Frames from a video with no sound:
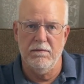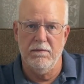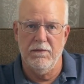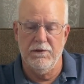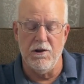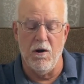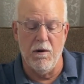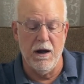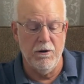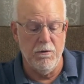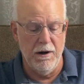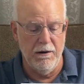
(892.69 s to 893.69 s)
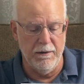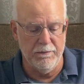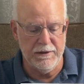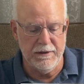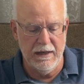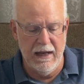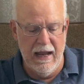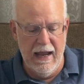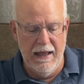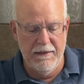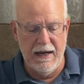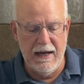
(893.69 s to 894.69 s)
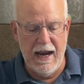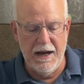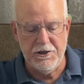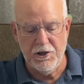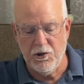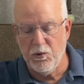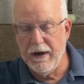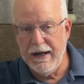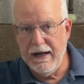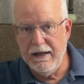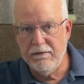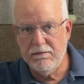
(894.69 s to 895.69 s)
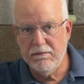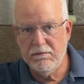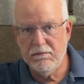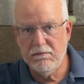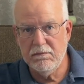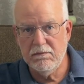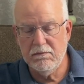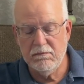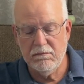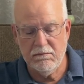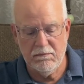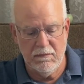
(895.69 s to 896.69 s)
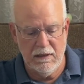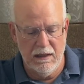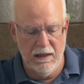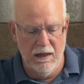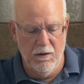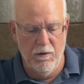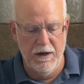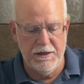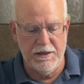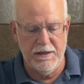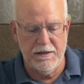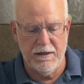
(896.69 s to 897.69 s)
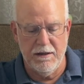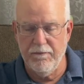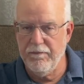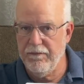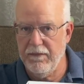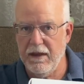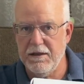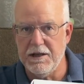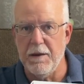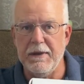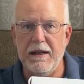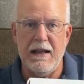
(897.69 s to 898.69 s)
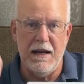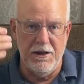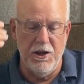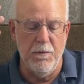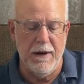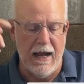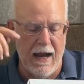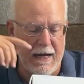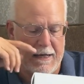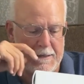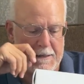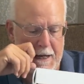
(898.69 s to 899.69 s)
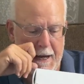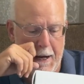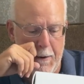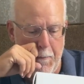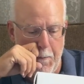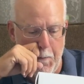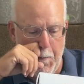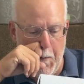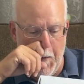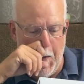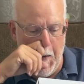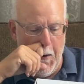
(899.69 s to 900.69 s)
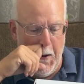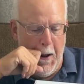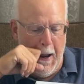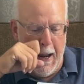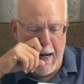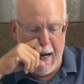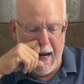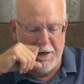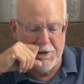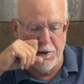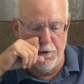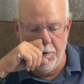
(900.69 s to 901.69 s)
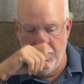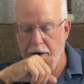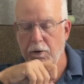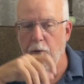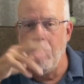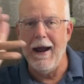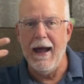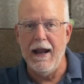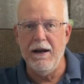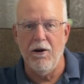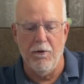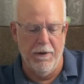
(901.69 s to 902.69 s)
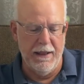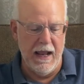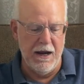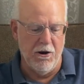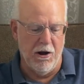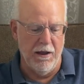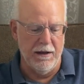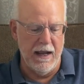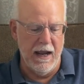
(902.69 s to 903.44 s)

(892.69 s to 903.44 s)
saltwater aquariums. Then it has your green, which is something that human eye can see. It has your red, well, they call it